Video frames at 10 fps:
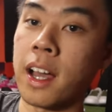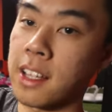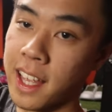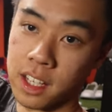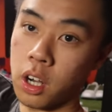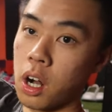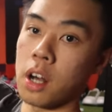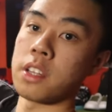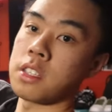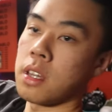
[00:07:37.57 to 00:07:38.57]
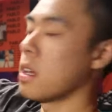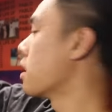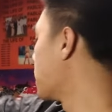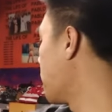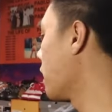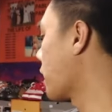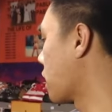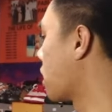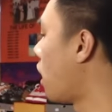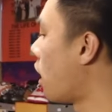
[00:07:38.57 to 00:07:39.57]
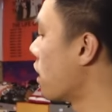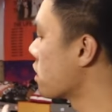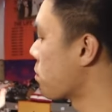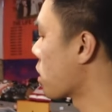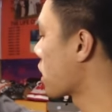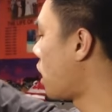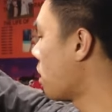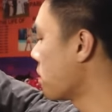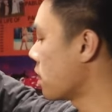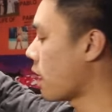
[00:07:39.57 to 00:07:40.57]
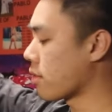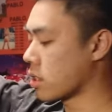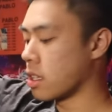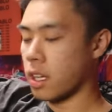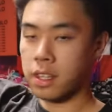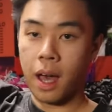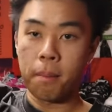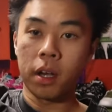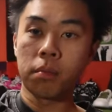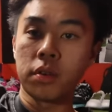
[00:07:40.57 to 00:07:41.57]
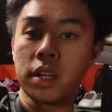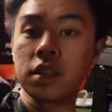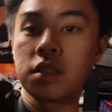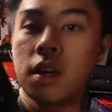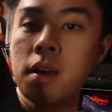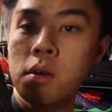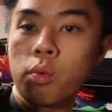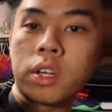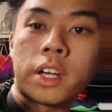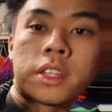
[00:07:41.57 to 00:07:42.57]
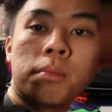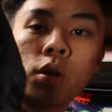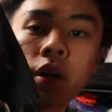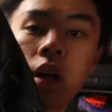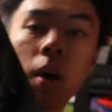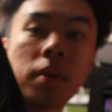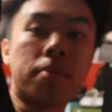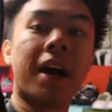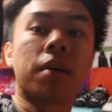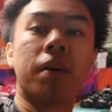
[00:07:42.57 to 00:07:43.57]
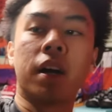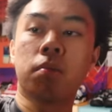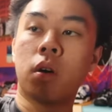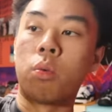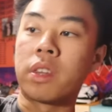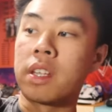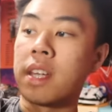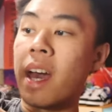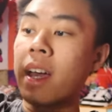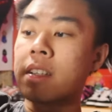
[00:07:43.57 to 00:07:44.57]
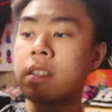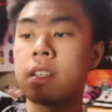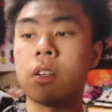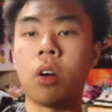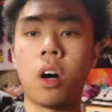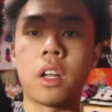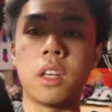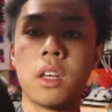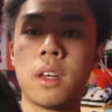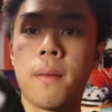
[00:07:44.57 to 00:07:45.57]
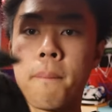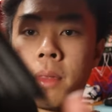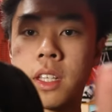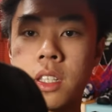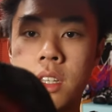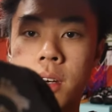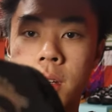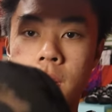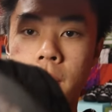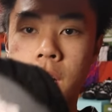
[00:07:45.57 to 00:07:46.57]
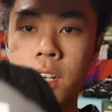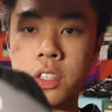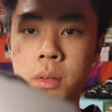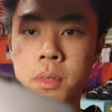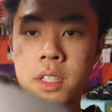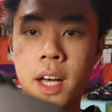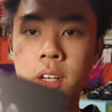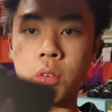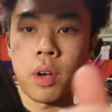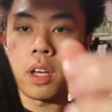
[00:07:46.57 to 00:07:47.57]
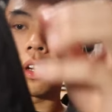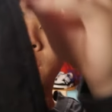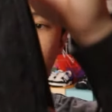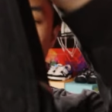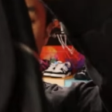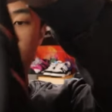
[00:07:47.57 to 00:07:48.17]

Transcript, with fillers: I like cause, I like the cause, Murakami, everything like that, Bear Bricks. We got the Murakami backpack, bro, with the tags still on it. This is the custom designer right here.